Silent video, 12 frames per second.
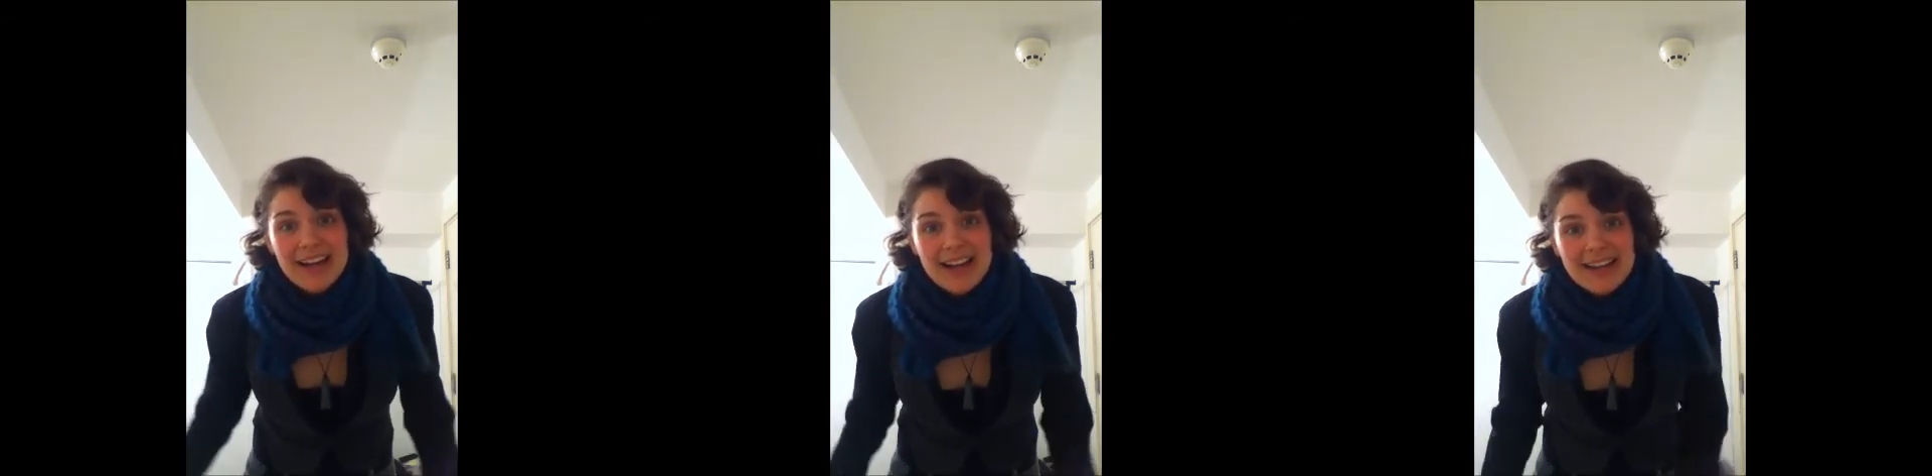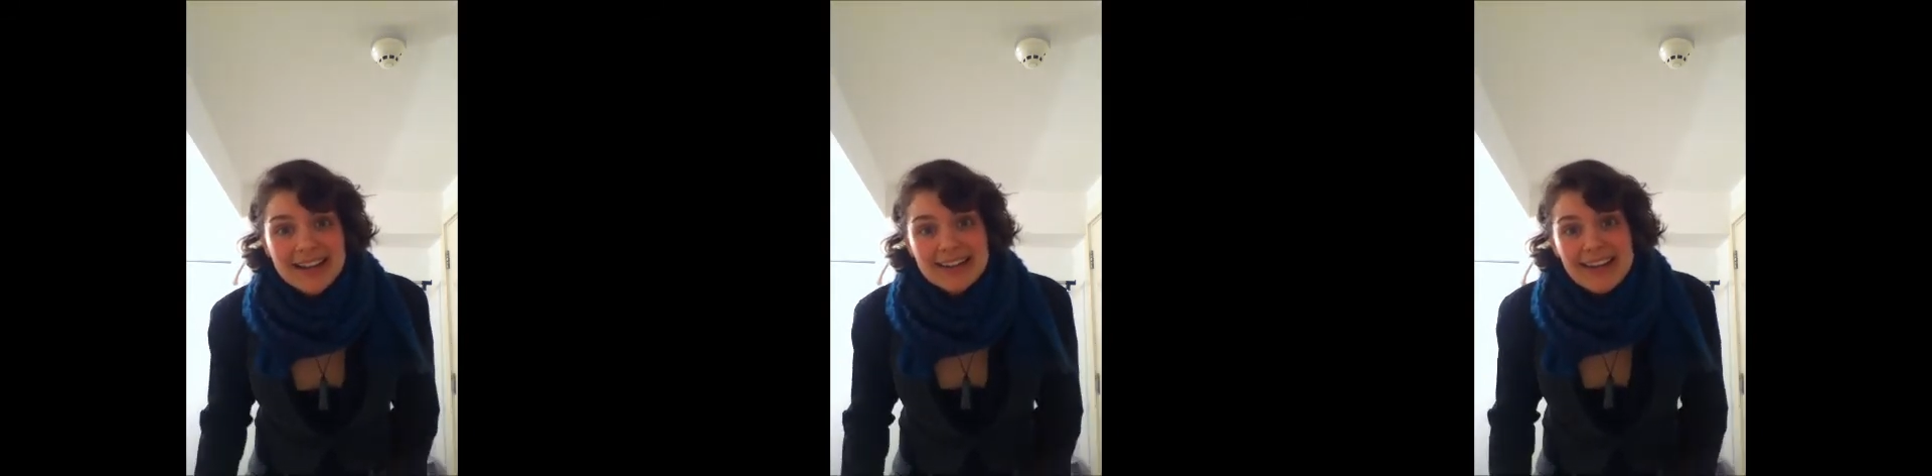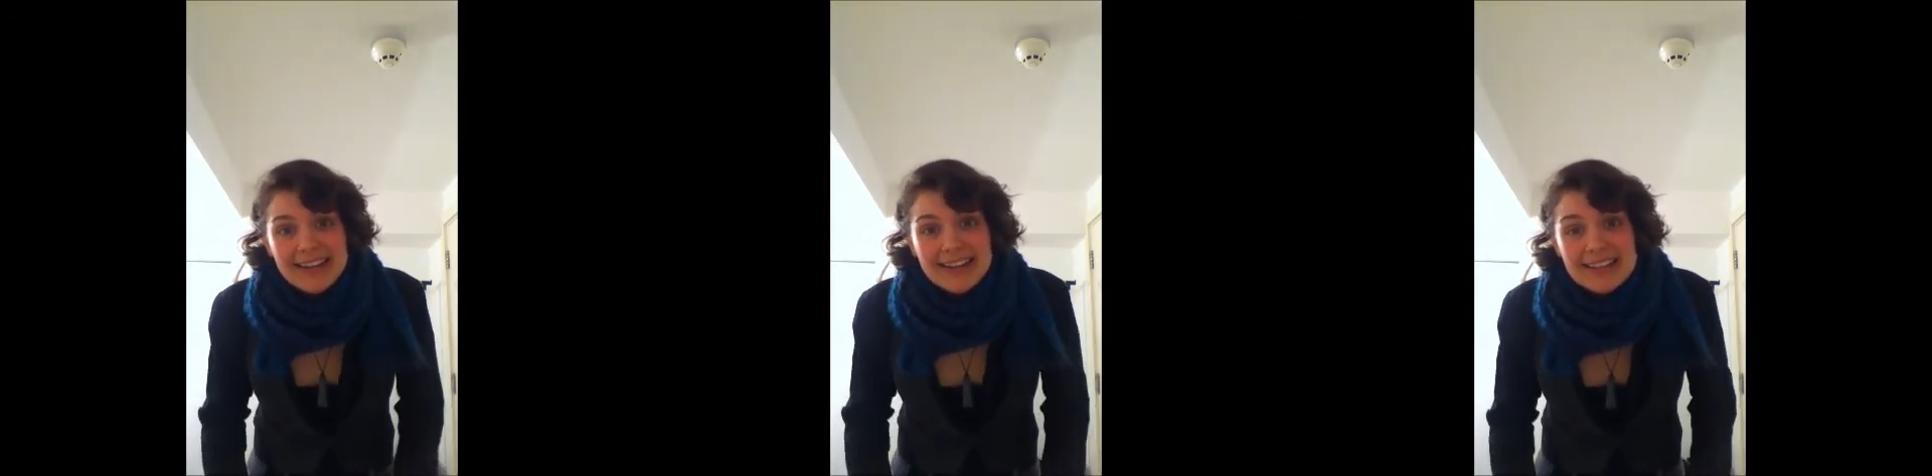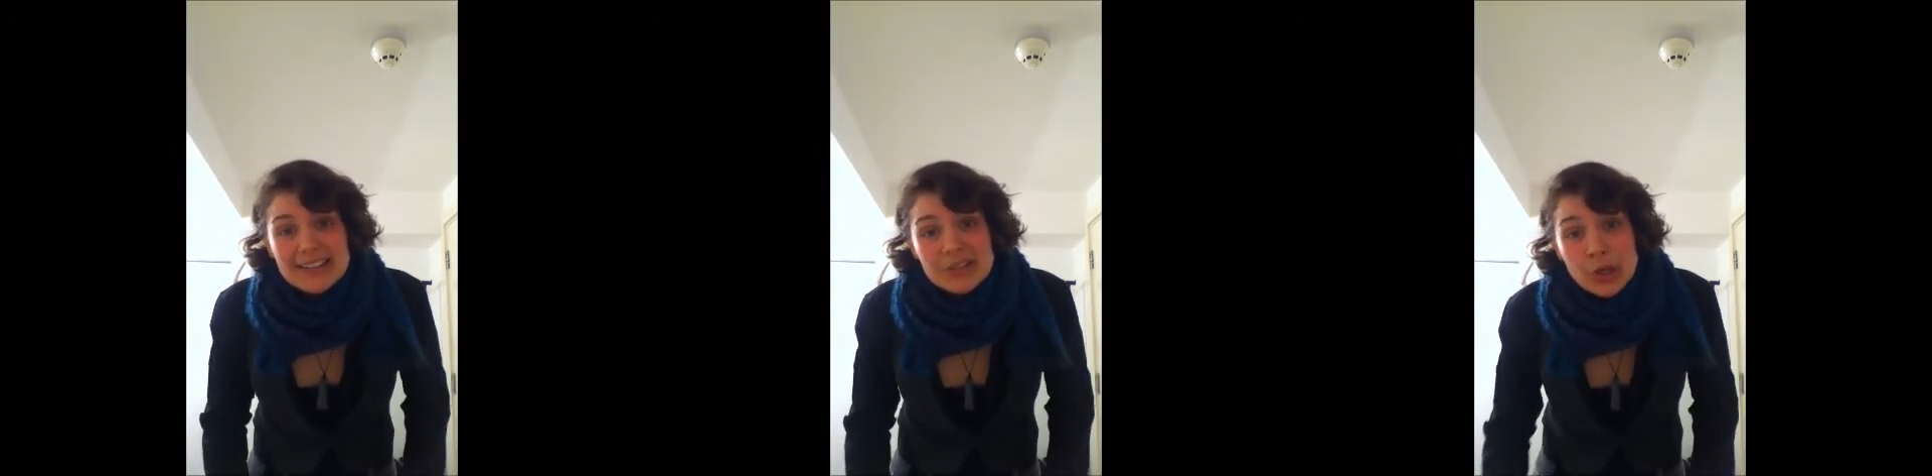I
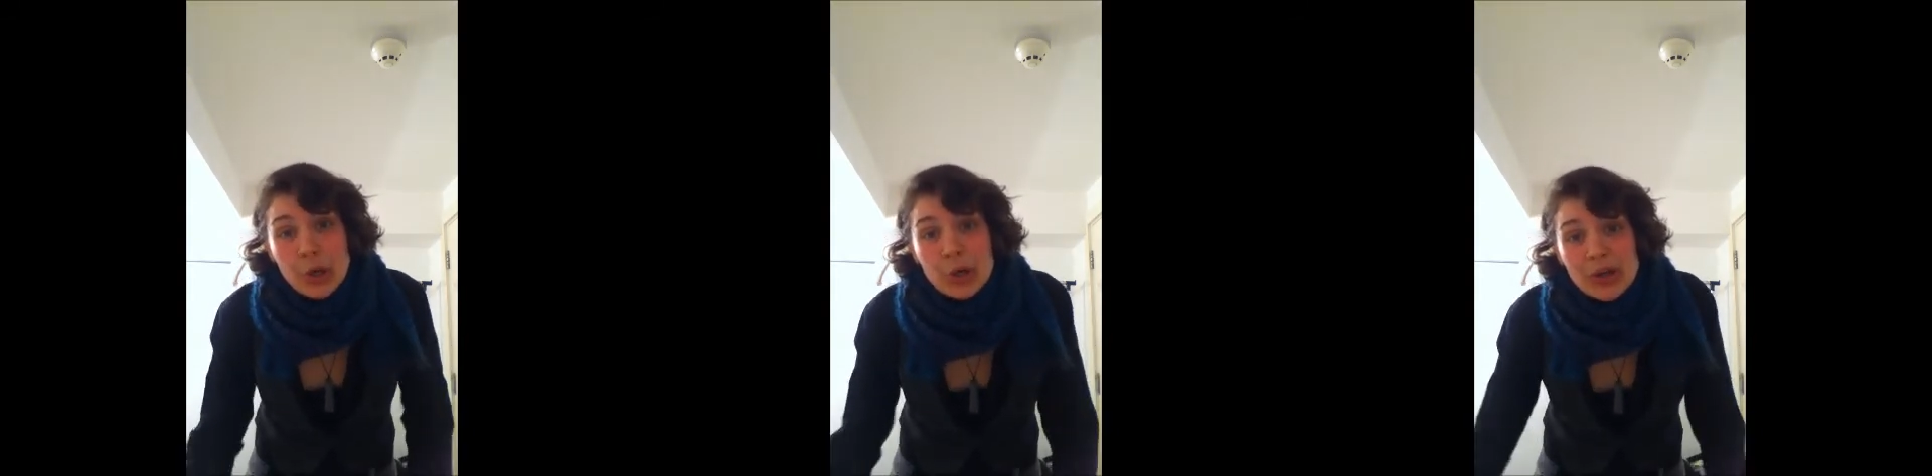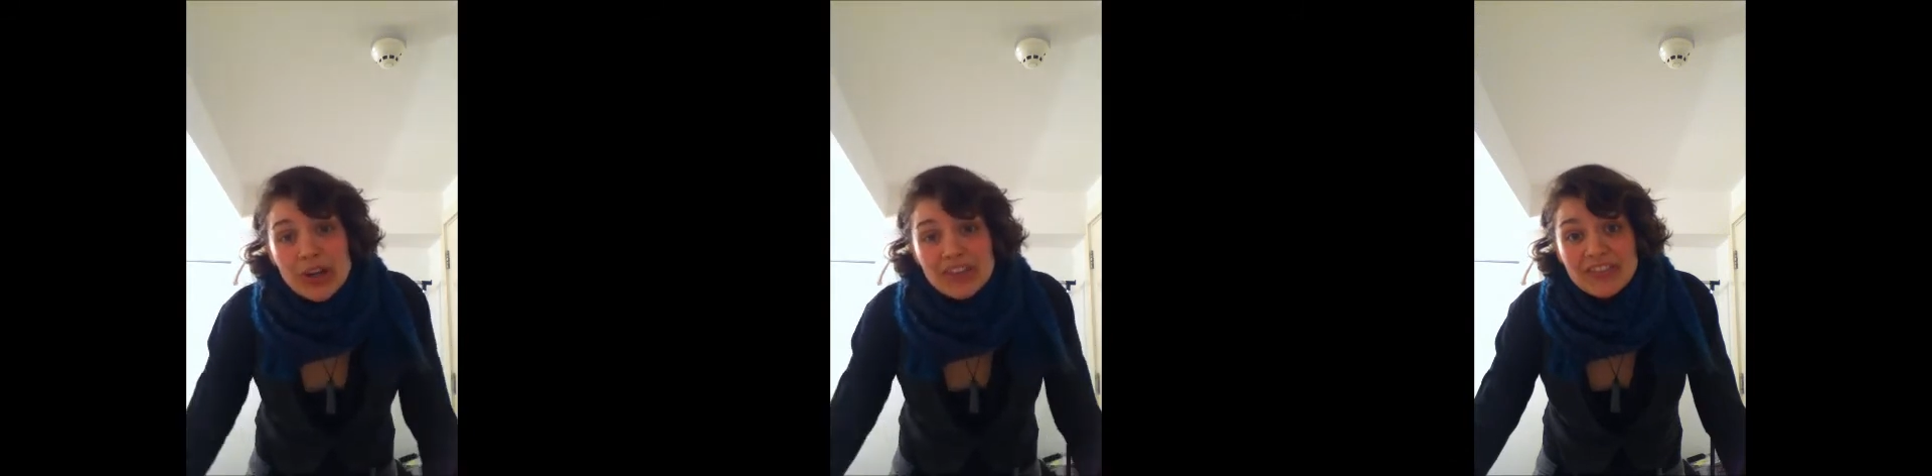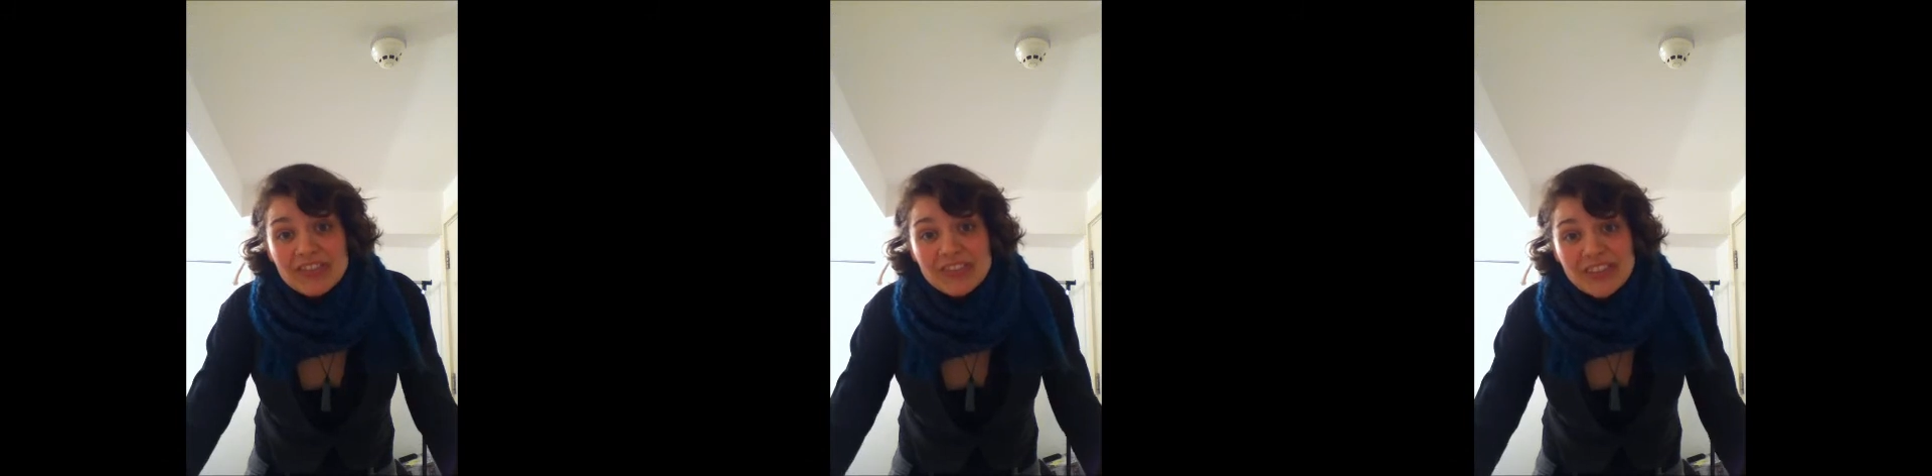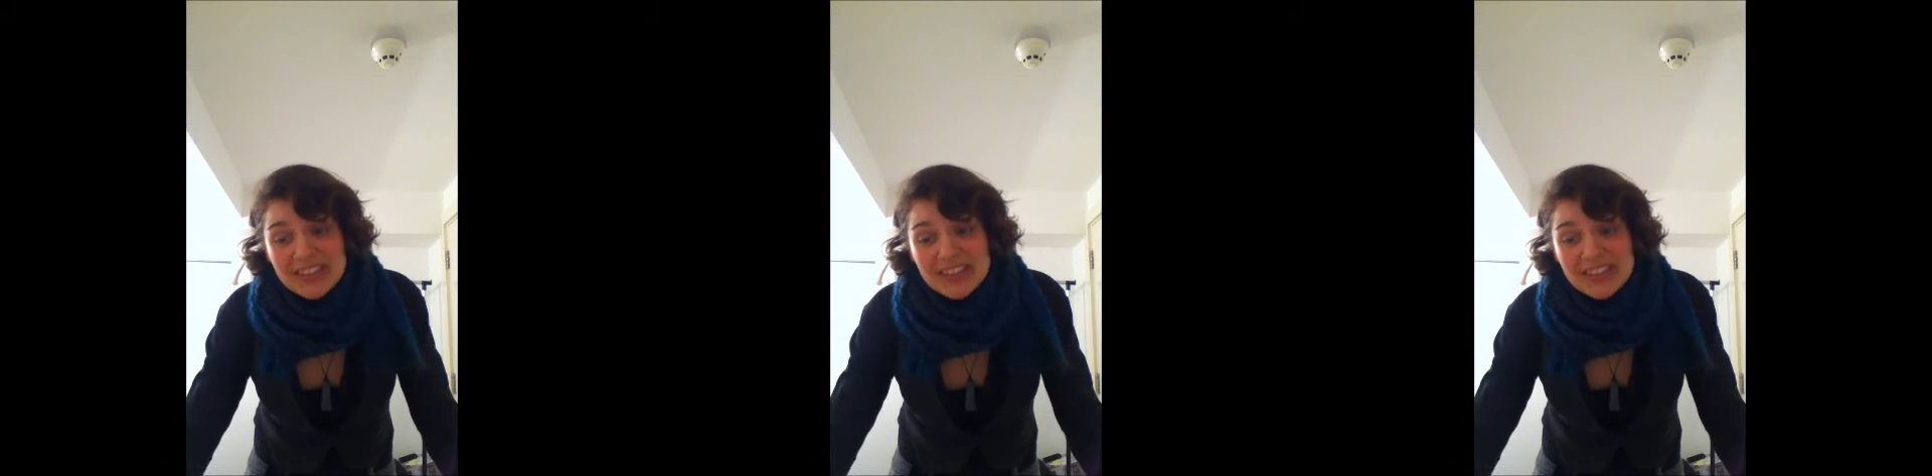need to know if